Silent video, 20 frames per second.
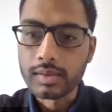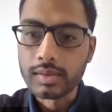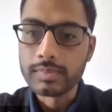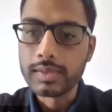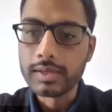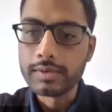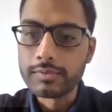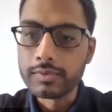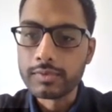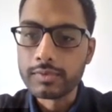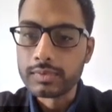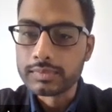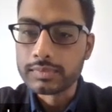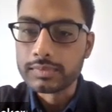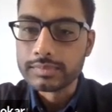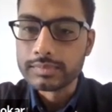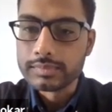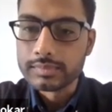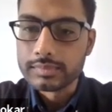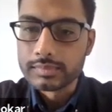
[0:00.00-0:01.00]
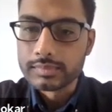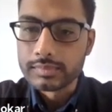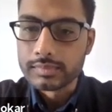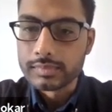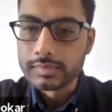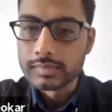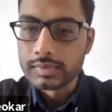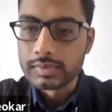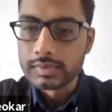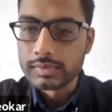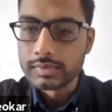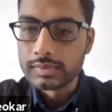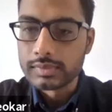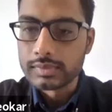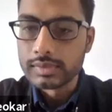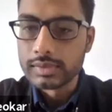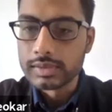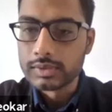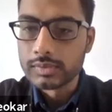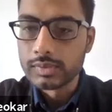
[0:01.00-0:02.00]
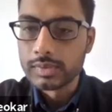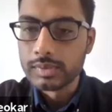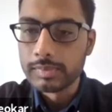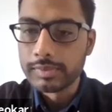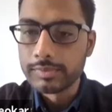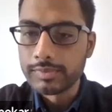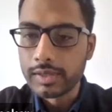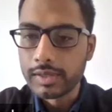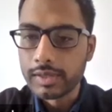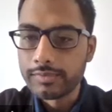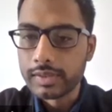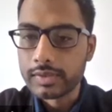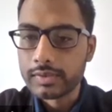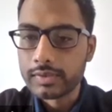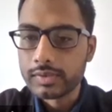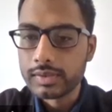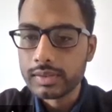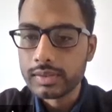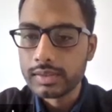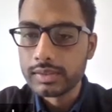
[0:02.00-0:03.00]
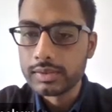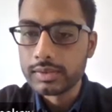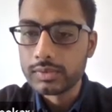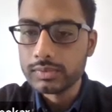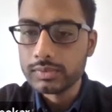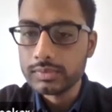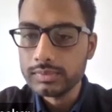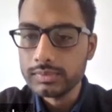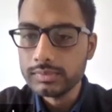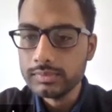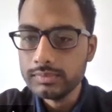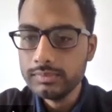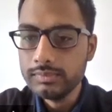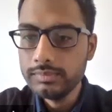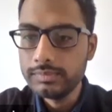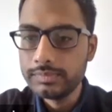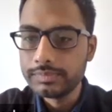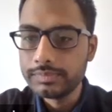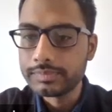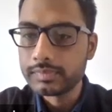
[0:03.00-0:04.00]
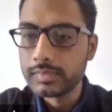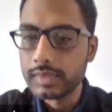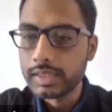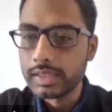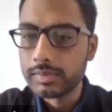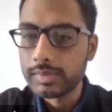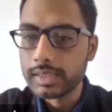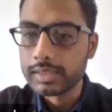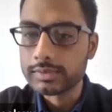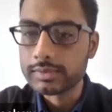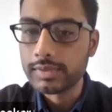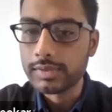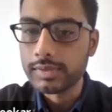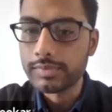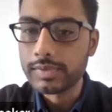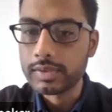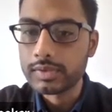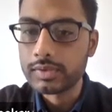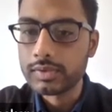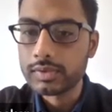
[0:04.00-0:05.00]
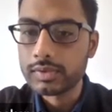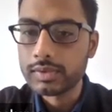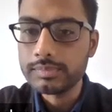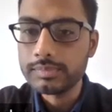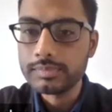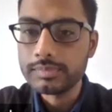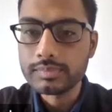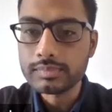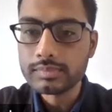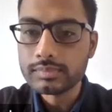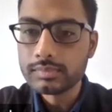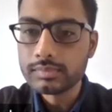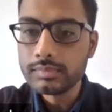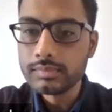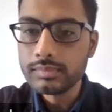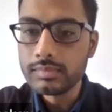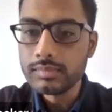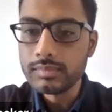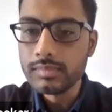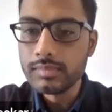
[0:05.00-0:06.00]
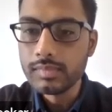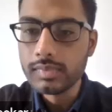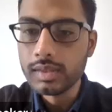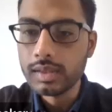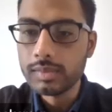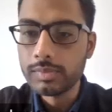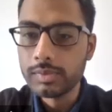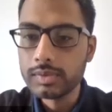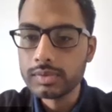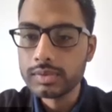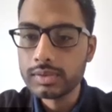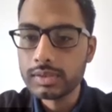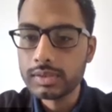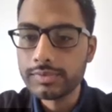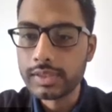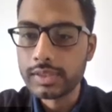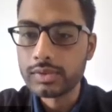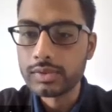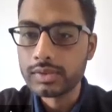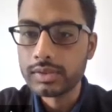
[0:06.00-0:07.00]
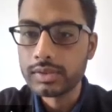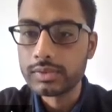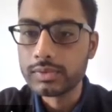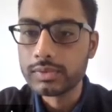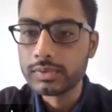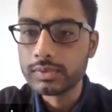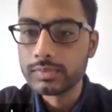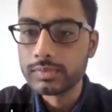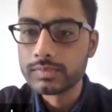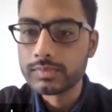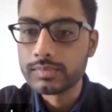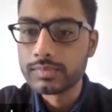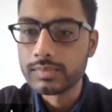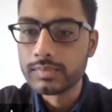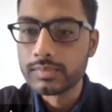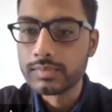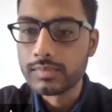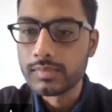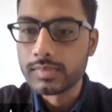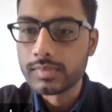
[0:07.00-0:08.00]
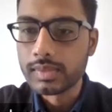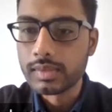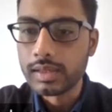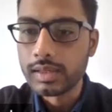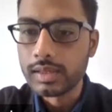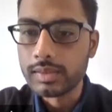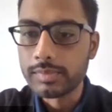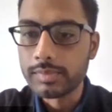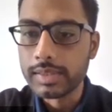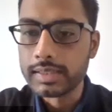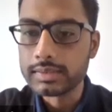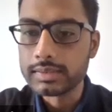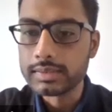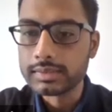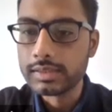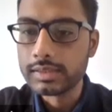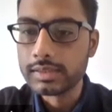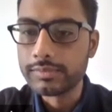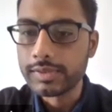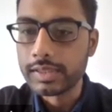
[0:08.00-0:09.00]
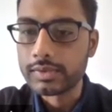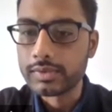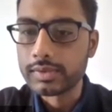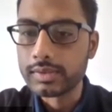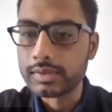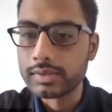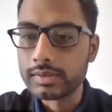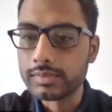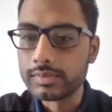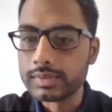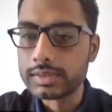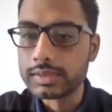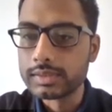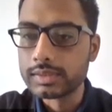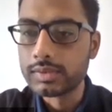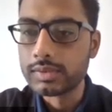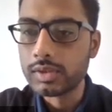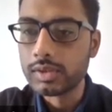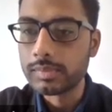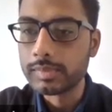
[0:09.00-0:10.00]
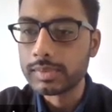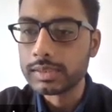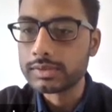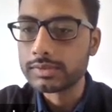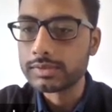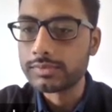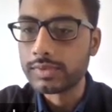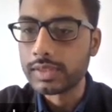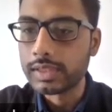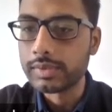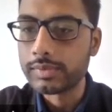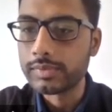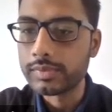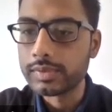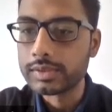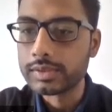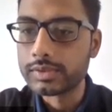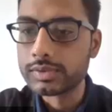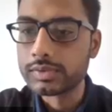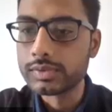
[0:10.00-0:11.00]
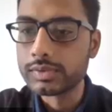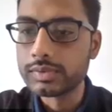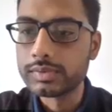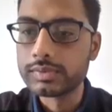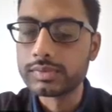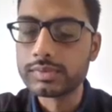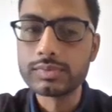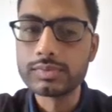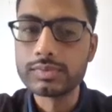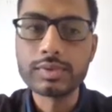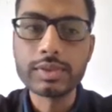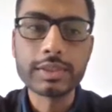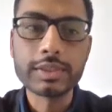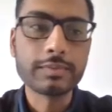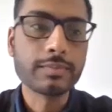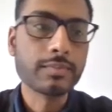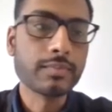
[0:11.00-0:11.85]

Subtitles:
Therefore, this will be 5 factorial into n minus 5 factorial upon 3 factorial into n minus 3 factorial, which is equal to how much? 5:3.